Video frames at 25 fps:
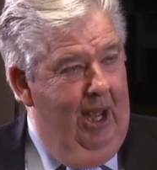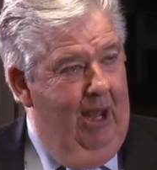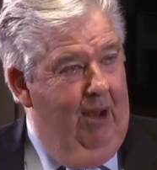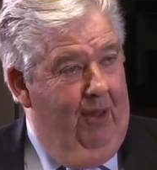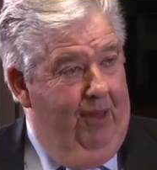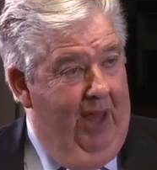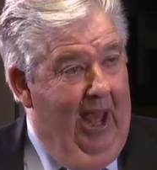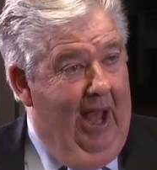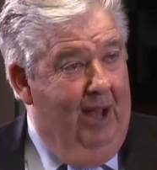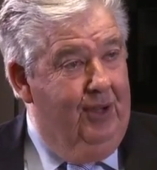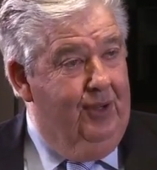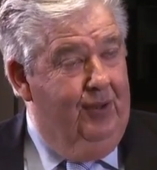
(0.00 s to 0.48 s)

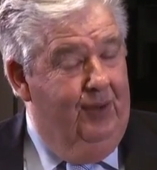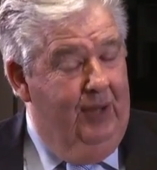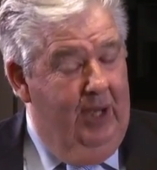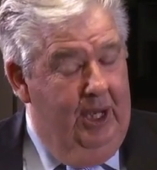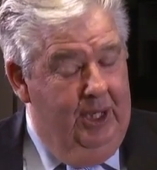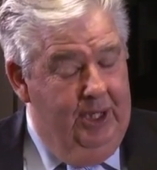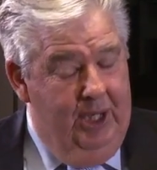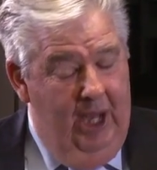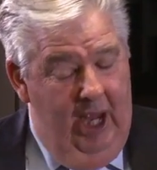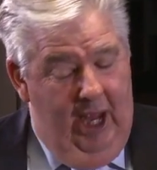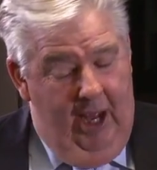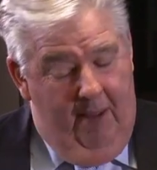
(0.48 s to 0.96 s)
thousands of
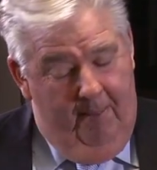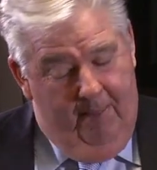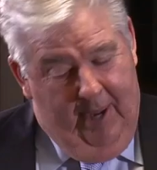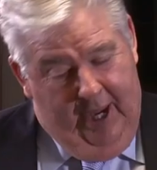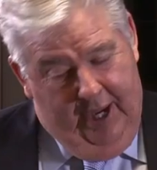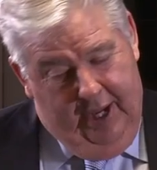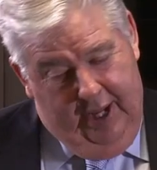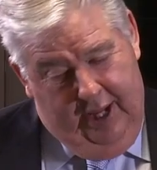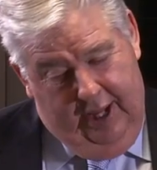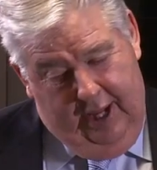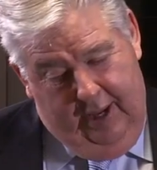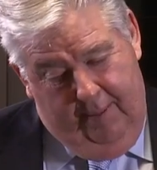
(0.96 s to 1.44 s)
years,
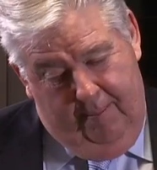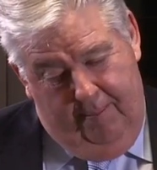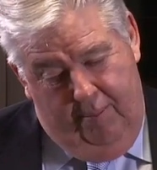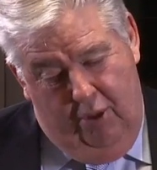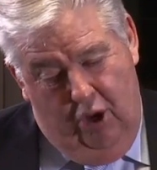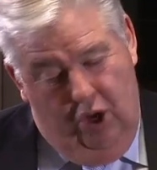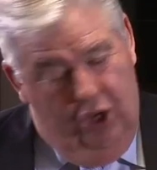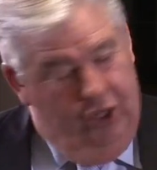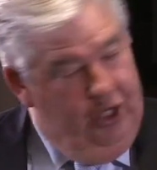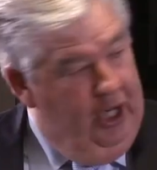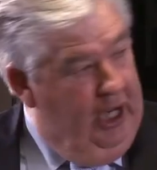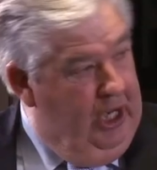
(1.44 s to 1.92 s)
but they're
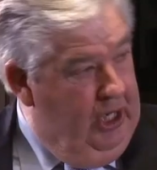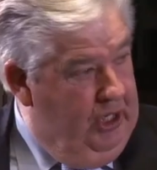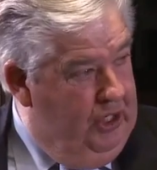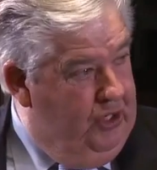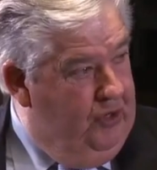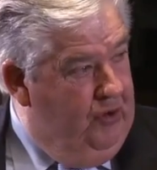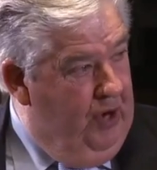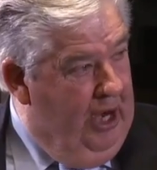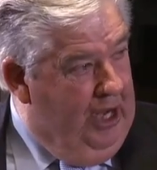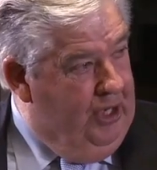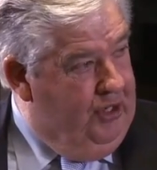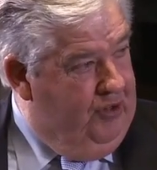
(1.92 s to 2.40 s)
emerging
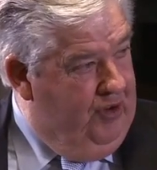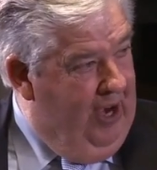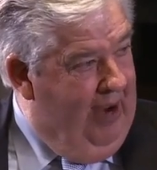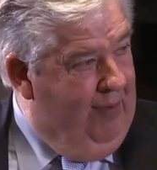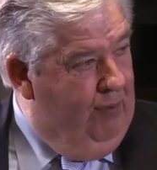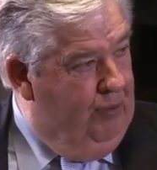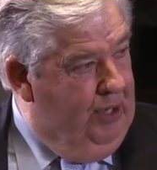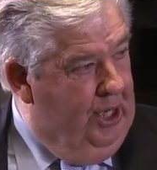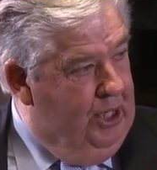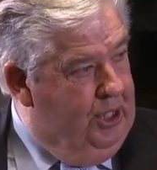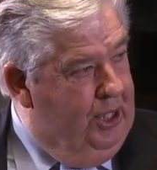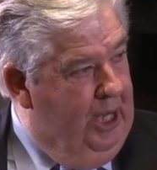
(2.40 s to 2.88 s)
as
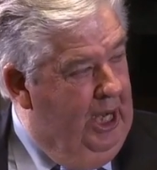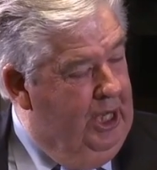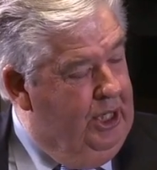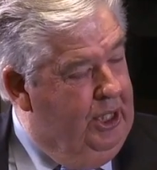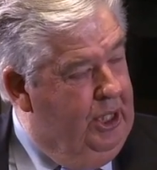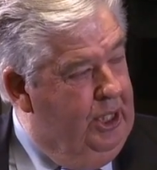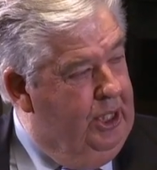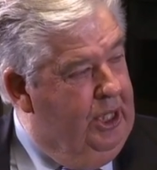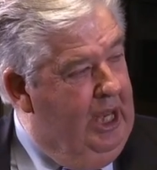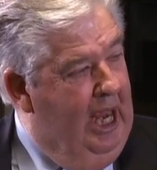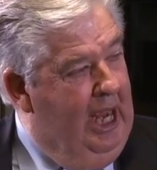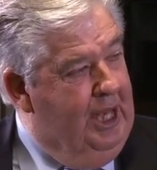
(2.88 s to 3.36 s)
travel
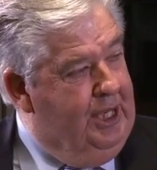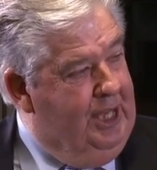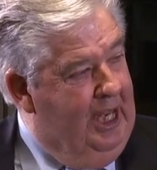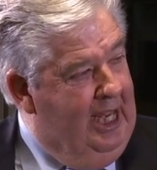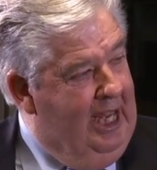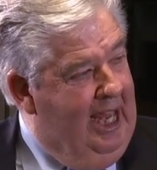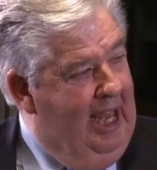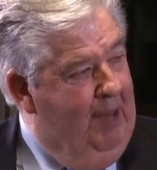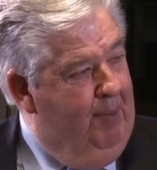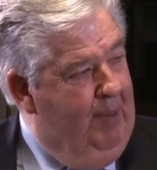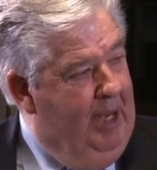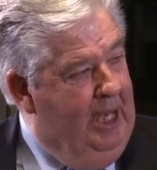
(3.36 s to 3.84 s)
destinations as they
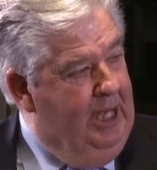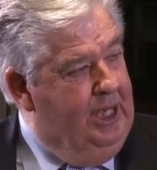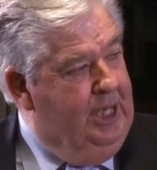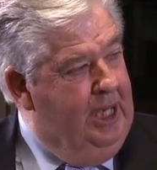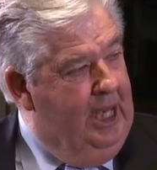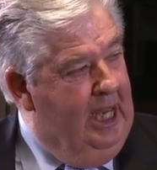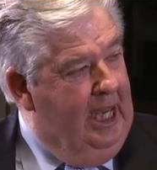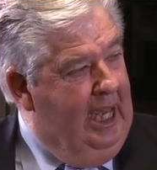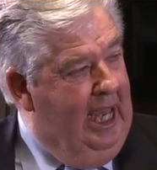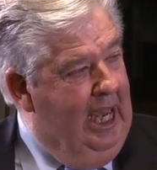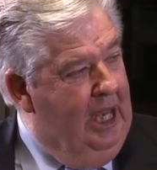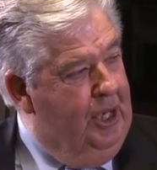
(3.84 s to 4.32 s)
come easy
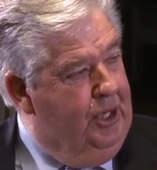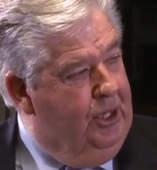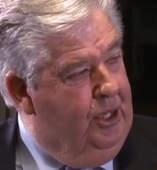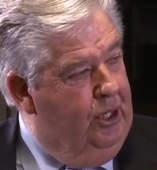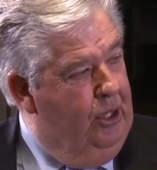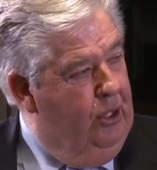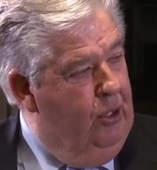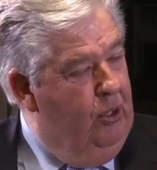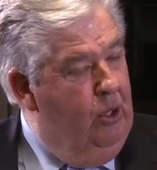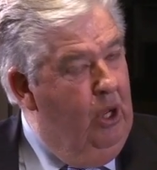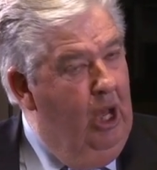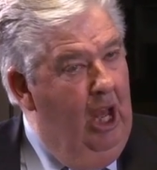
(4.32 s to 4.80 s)
to get
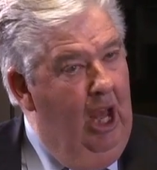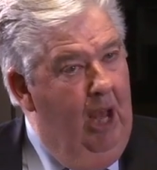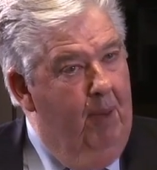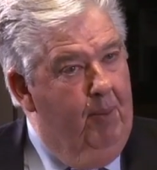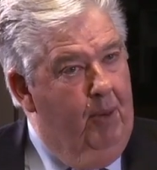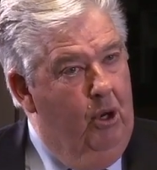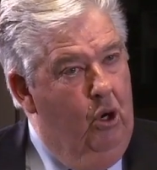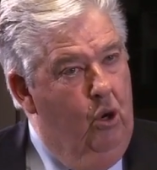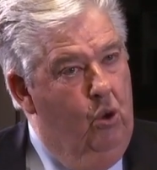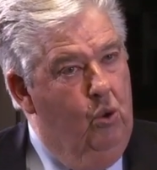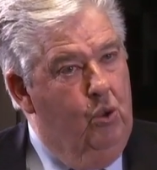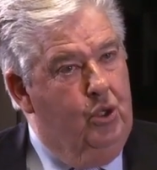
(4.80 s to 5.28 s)
to,
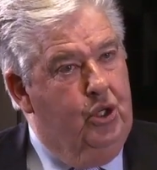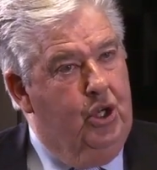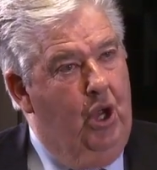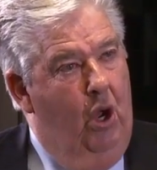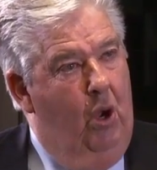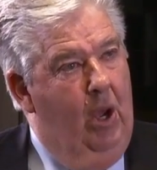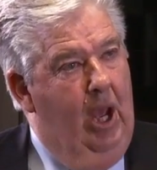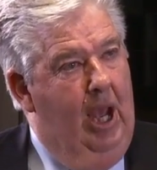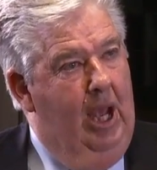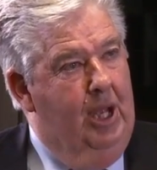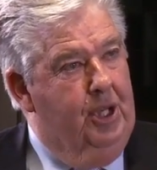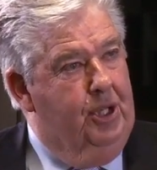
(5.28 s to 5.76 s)
but
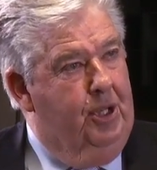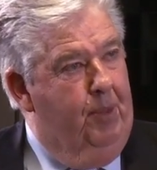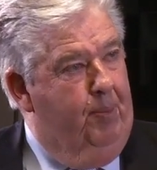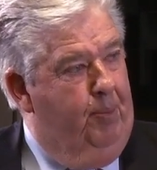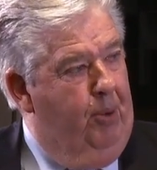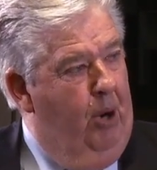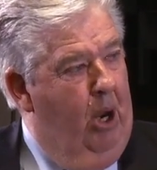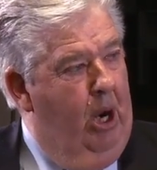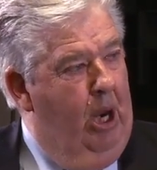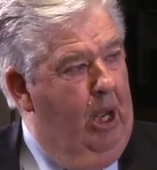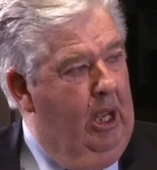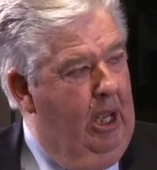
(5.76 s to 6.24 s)
also as the
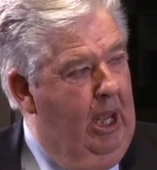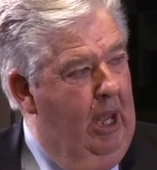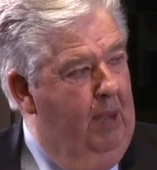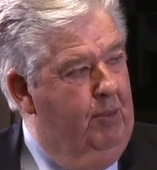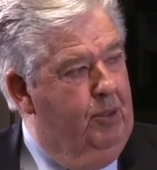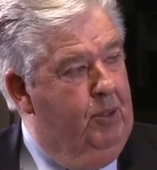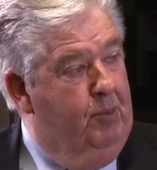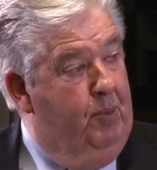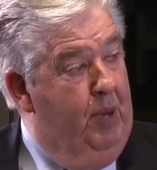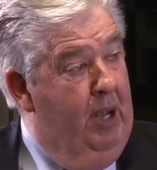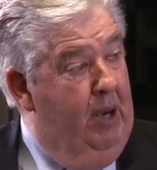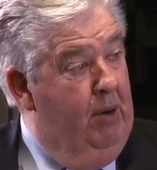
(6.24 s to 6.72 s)
product
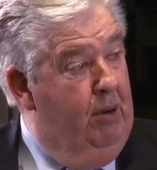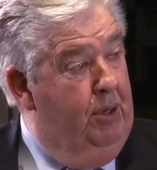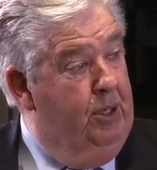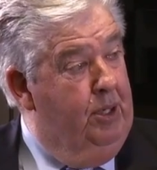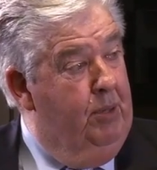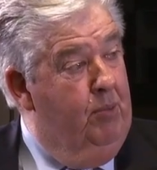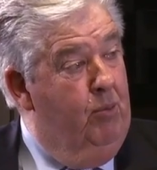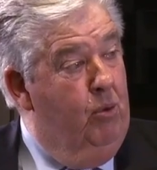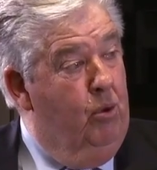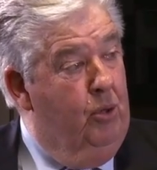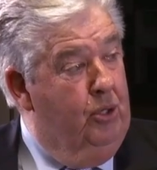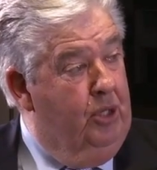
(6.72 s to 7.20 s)
comes better and
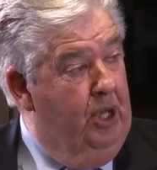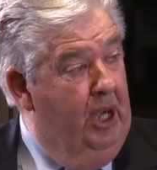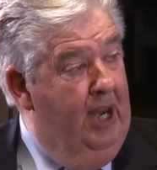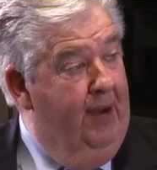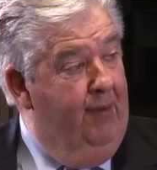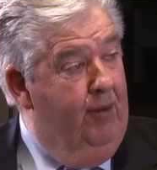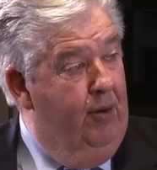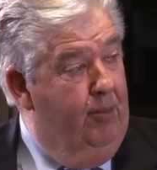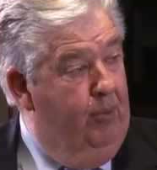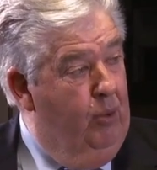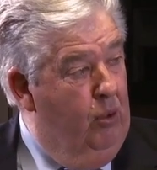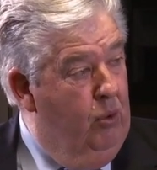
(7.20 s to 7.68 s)
more
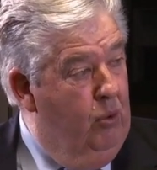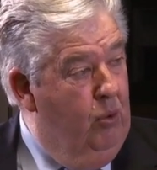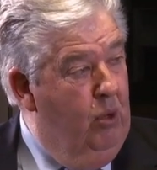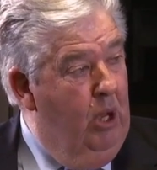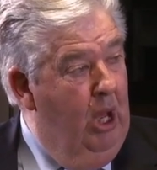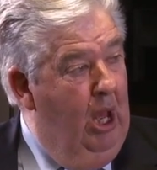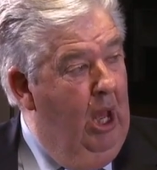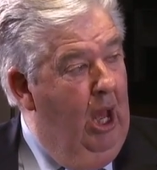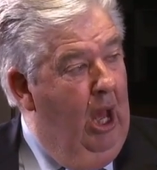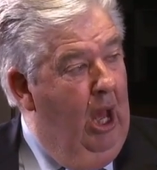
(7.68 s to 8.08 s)
deliverable,